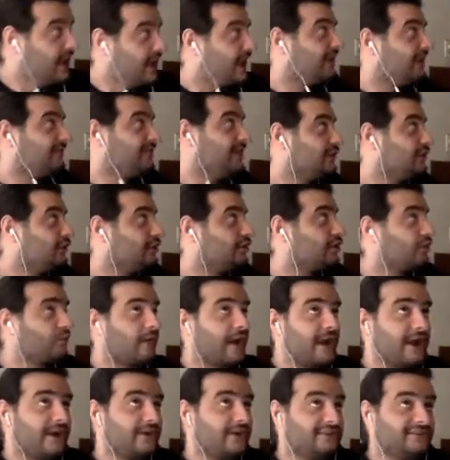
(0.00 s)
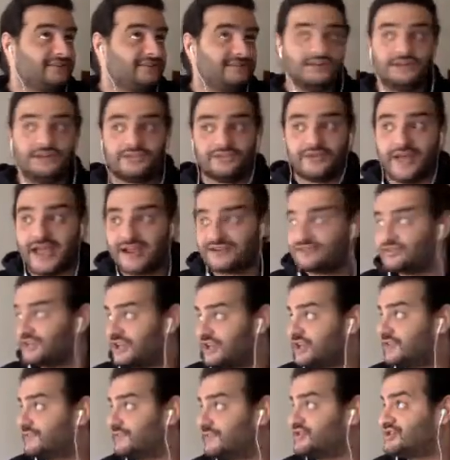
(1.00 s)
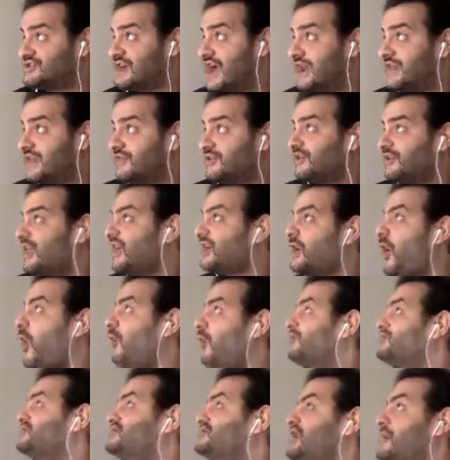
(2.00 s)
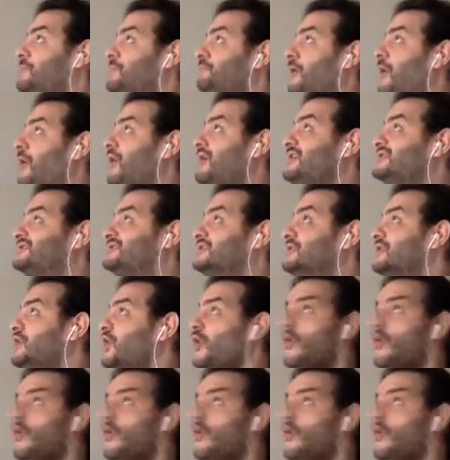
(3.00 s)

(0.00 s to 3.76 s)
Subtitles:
If they look around and they see that they're actually in a vagina, they're like, "Holy shit, boys!